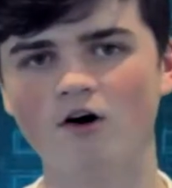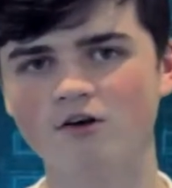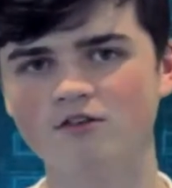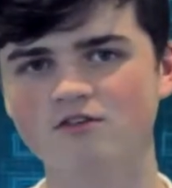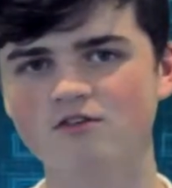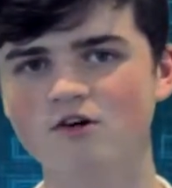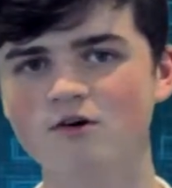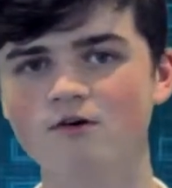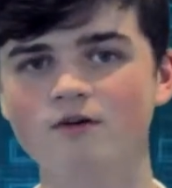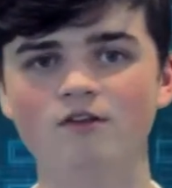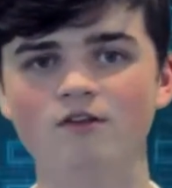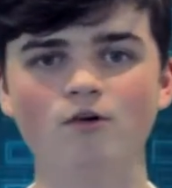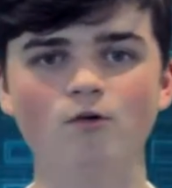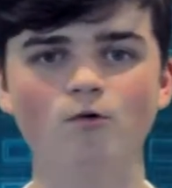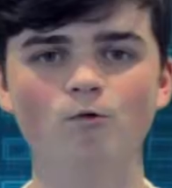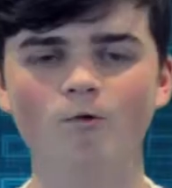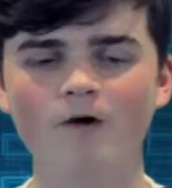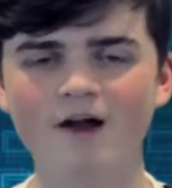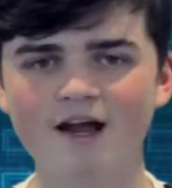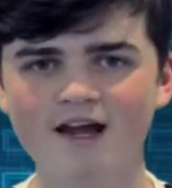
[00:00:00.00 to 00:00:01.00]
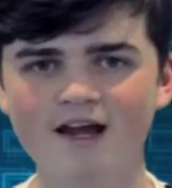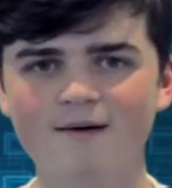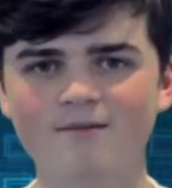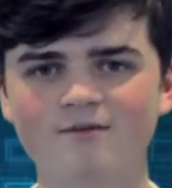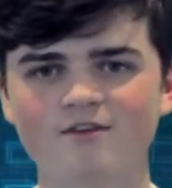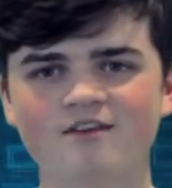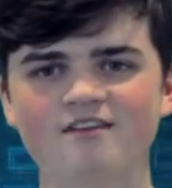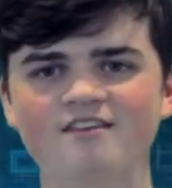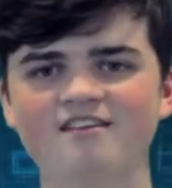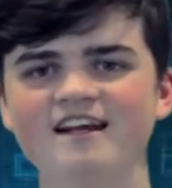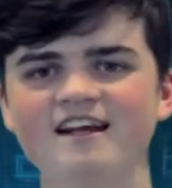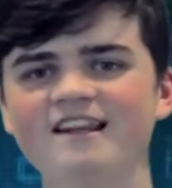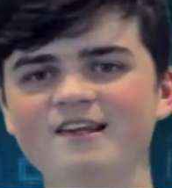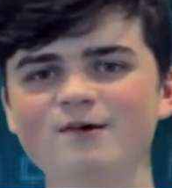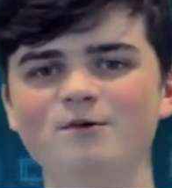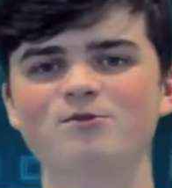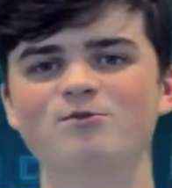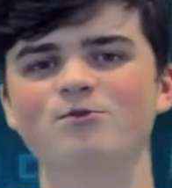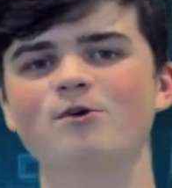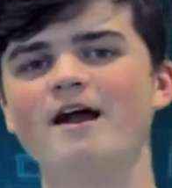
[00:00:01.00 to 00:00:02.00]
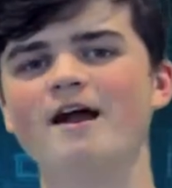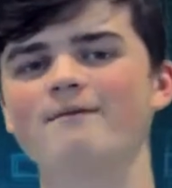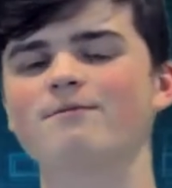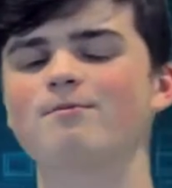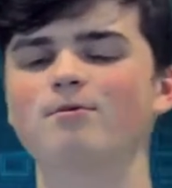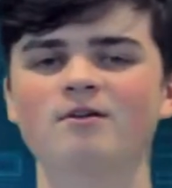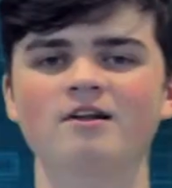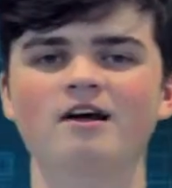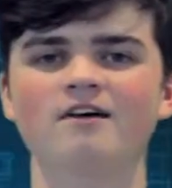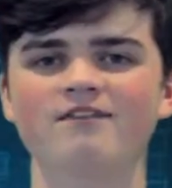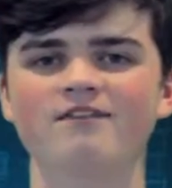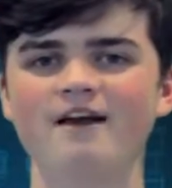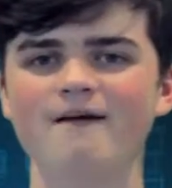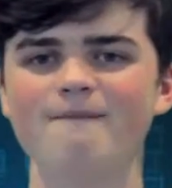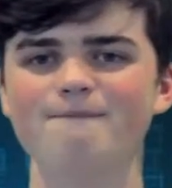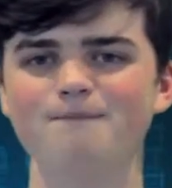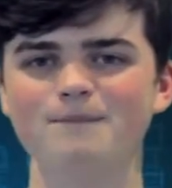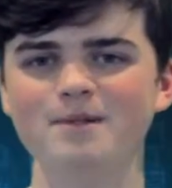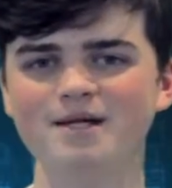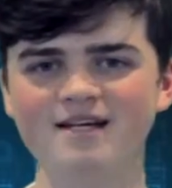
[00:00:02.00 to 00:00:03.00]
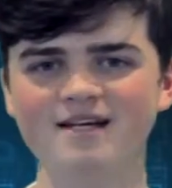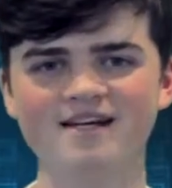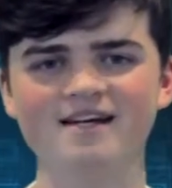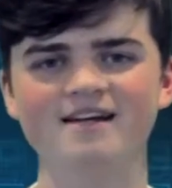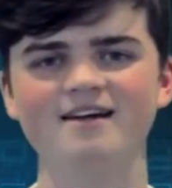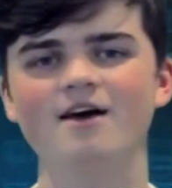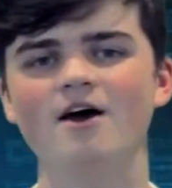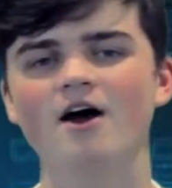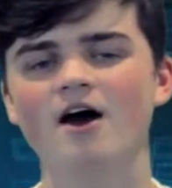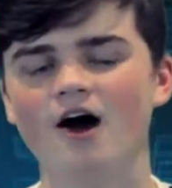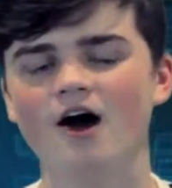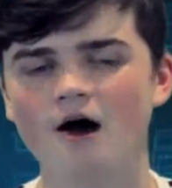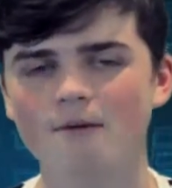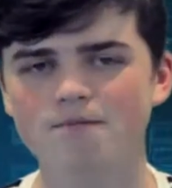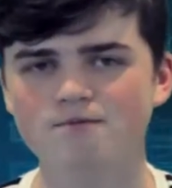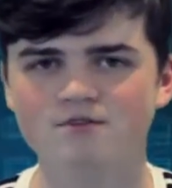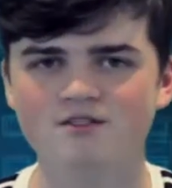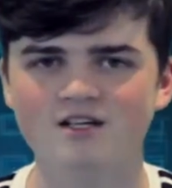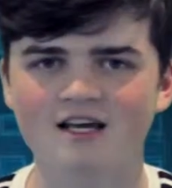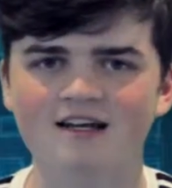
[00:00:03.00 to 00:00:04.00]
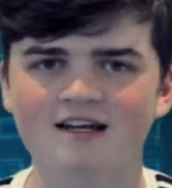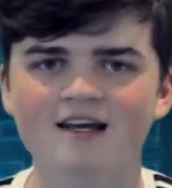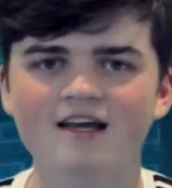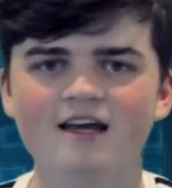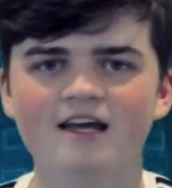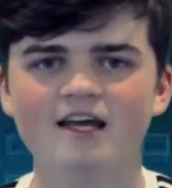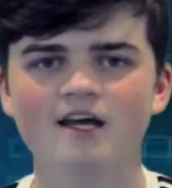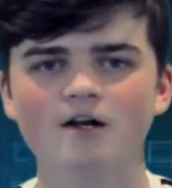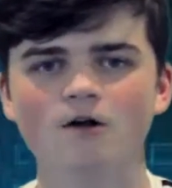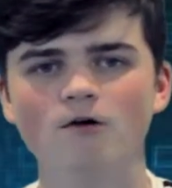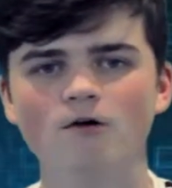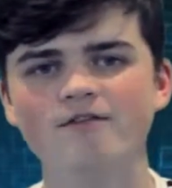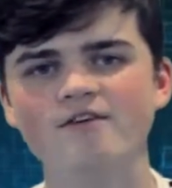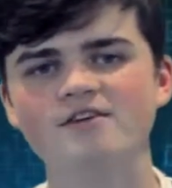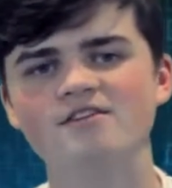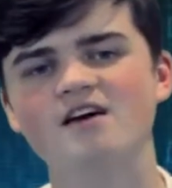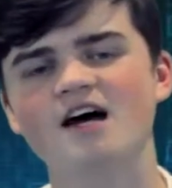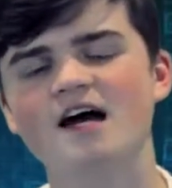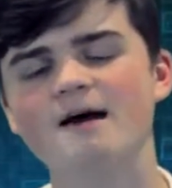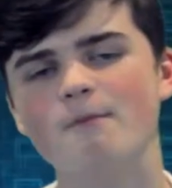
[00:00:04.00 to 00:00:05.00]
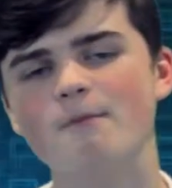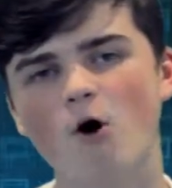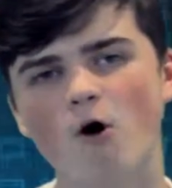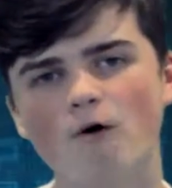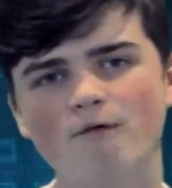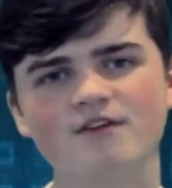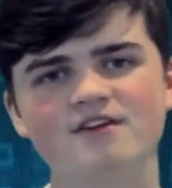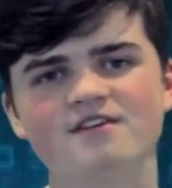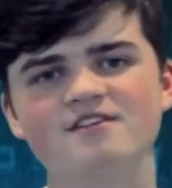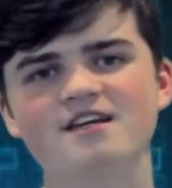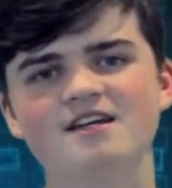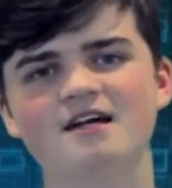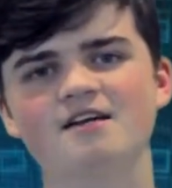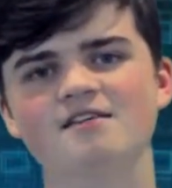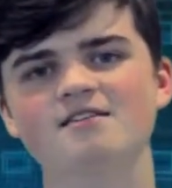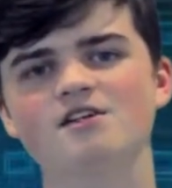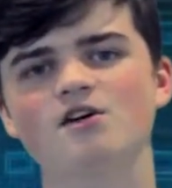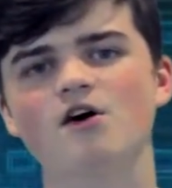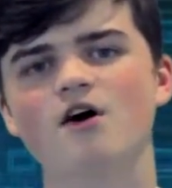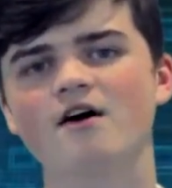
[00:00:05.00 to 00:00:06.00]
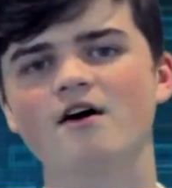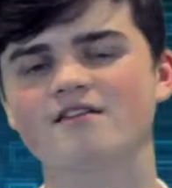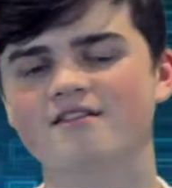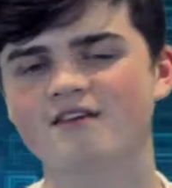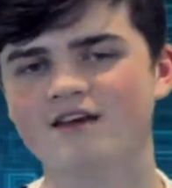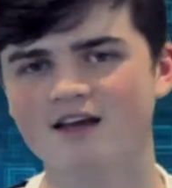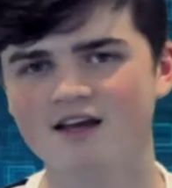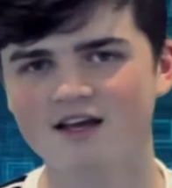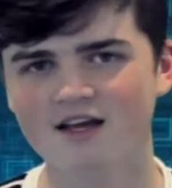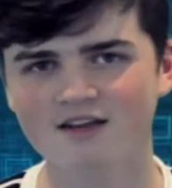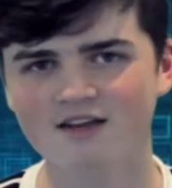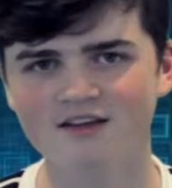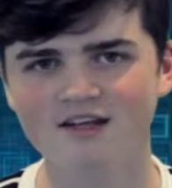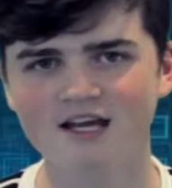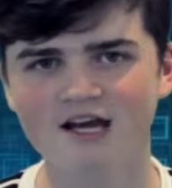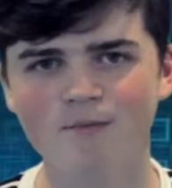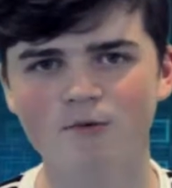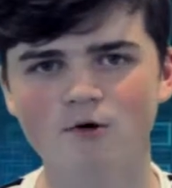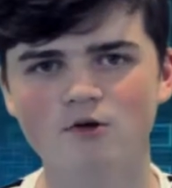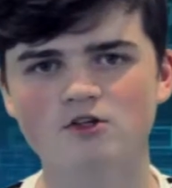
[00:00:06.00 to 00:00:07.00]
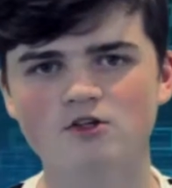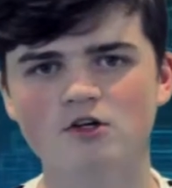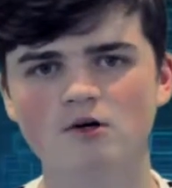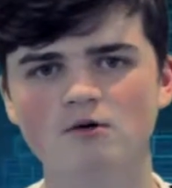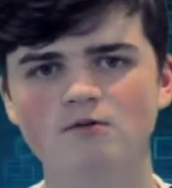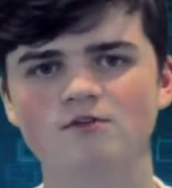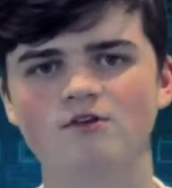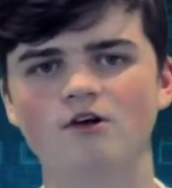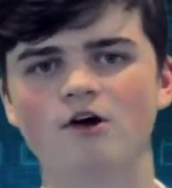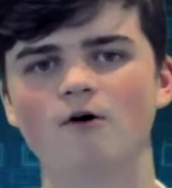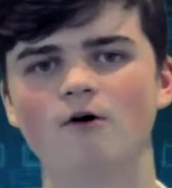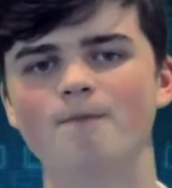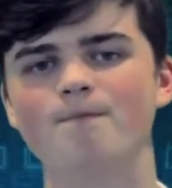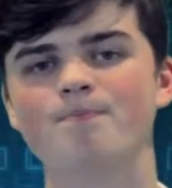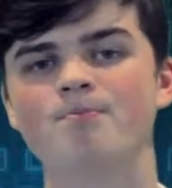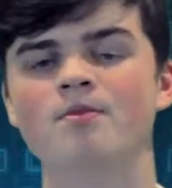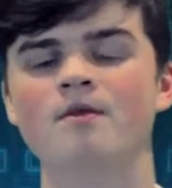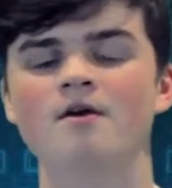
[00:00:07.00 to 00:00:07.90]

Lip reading: Also, the Rams. The St. Louis Rams pulled off a big upset in overtime over the Seattle Seahawks in the Edward Jones Dome.